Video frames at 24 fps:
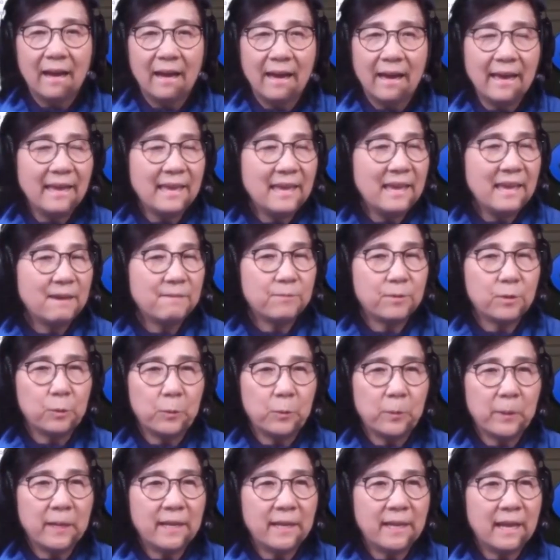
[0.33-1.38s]
Hi
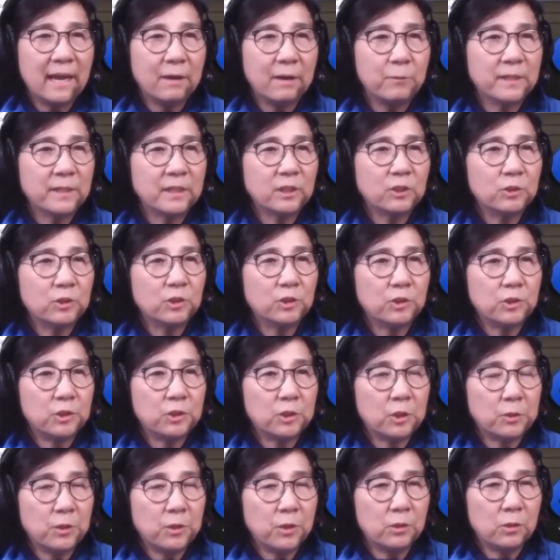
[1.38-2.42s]
everyone, I wanted to show
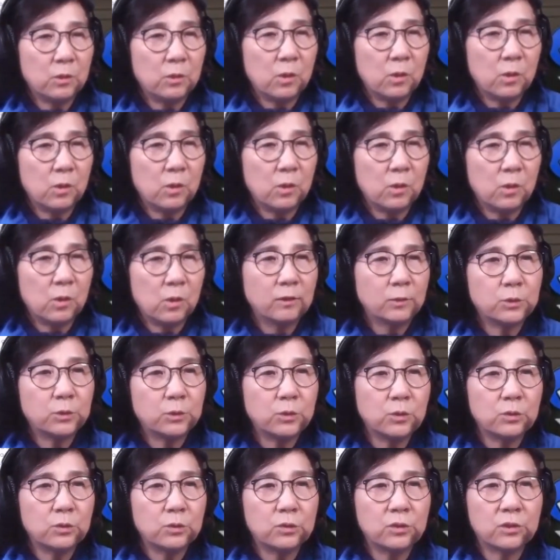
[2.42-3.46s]
you how to
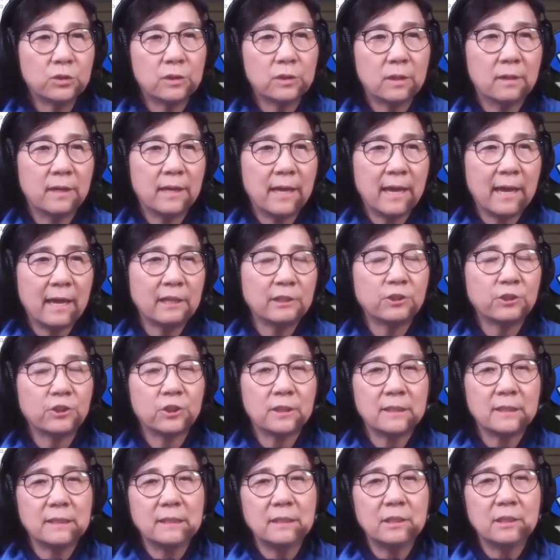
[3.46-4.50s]
use the
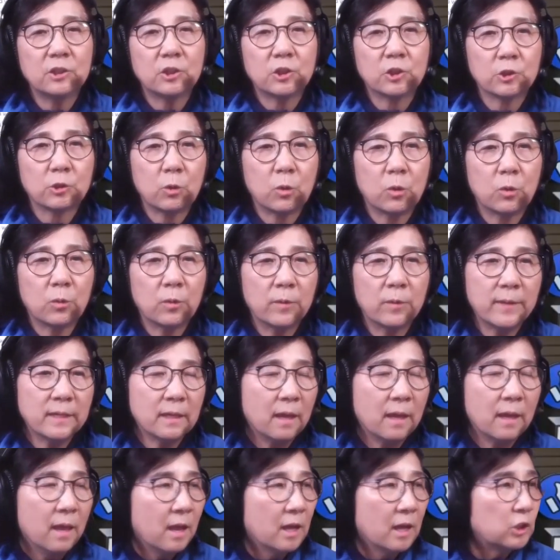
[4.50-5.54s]
Ashland scoring
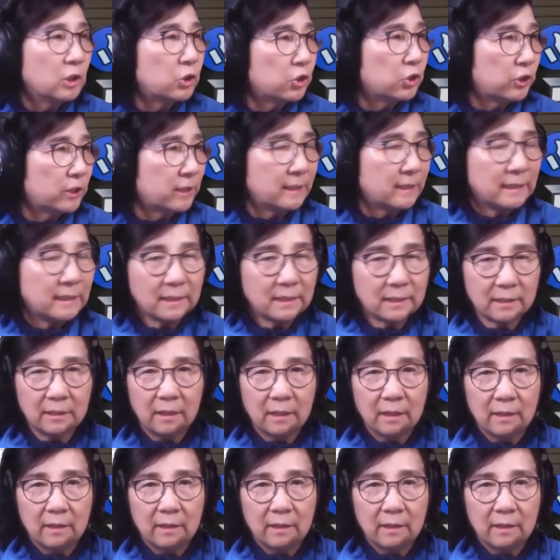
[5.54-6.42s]
sheet.